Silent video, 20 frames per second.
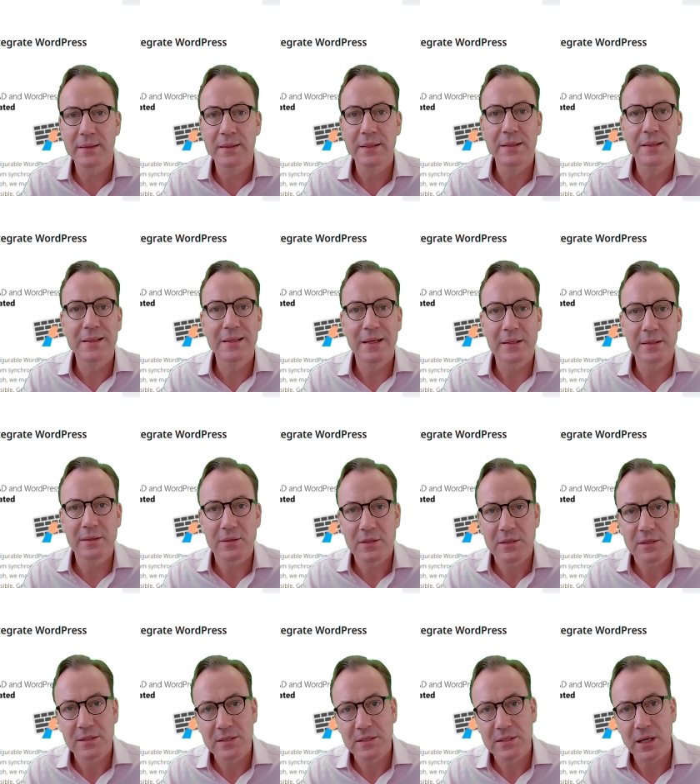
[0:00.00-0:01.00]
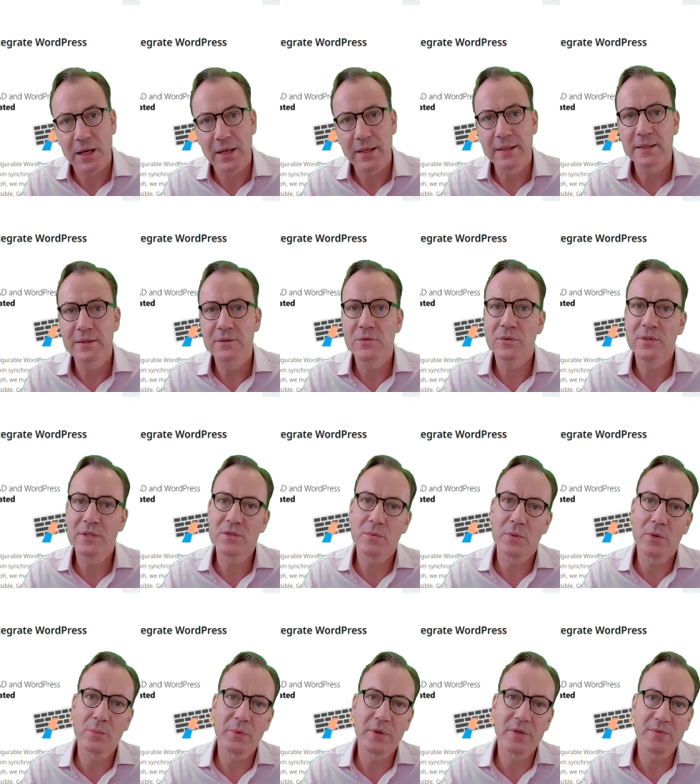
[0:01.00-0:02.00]
can sign into this
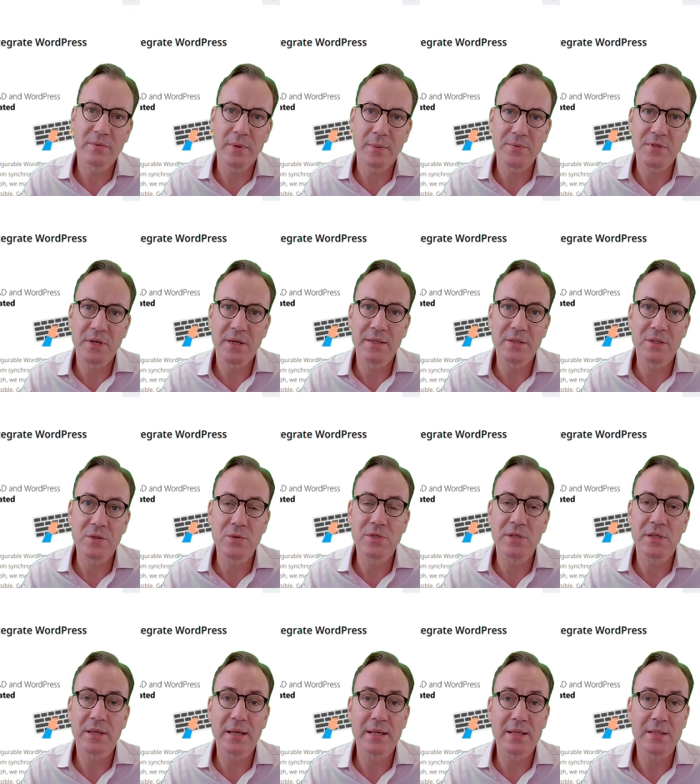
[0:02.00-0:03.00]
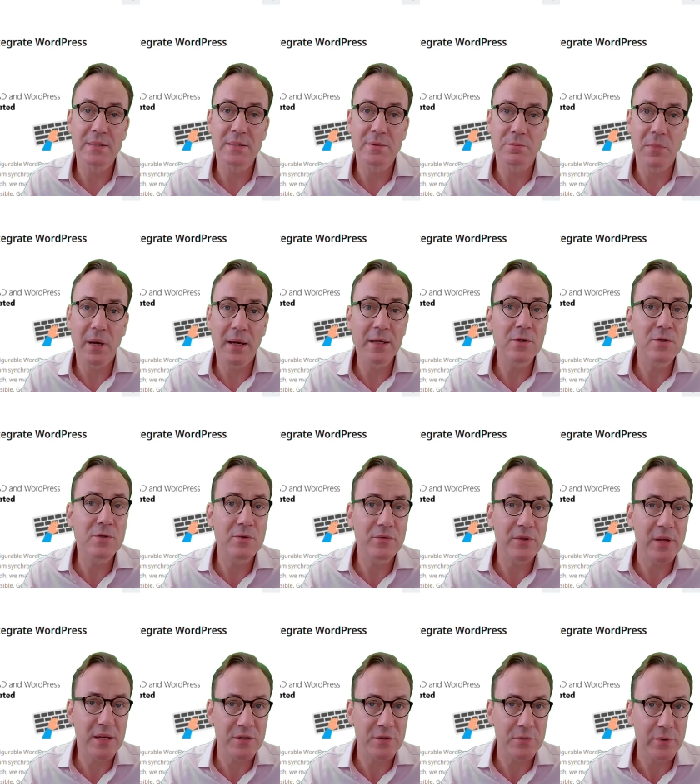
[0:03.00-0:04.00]
WordPress website using his Microsoft
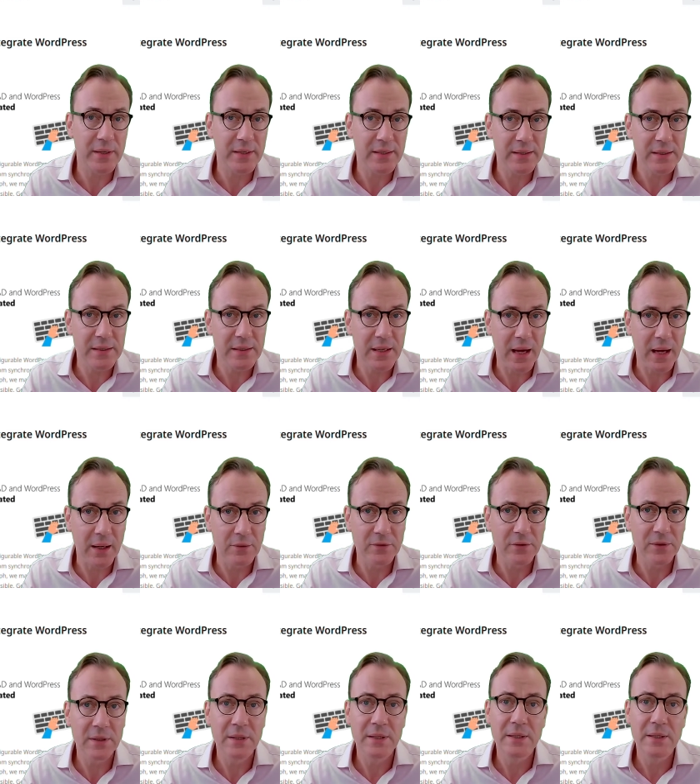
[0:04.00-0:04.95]
Azure AD account